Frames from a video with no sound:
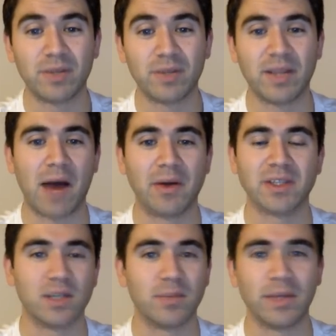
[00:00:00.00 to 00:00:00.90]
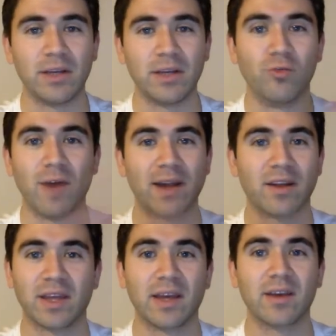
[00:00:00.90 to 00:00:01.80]
but now it's going to be all red, I
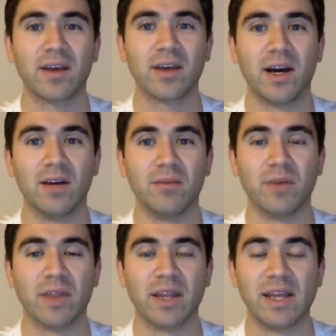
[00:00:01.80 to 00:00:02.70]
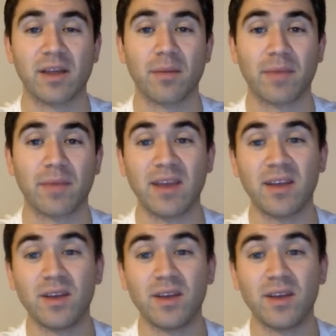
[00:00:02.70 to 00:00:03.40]
think, when the leagues update.